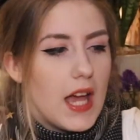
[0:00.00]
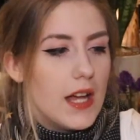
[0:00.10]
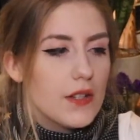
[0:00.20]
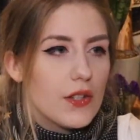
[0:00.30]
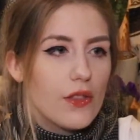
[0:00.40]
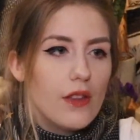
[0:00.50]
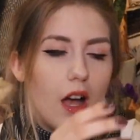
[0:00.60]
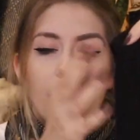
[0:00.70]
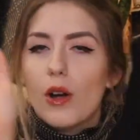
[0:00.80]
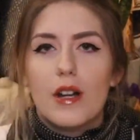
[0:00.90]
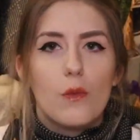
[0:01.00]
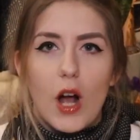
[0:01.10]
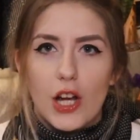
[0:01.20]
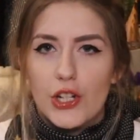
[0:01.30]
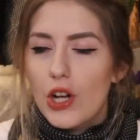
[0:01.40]
and I've already
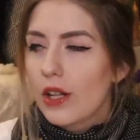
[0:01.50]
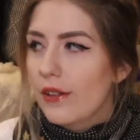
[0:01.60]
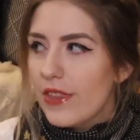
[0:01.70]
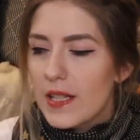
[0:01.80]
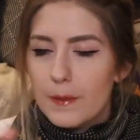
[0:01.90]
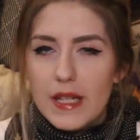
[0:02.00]
washed all of these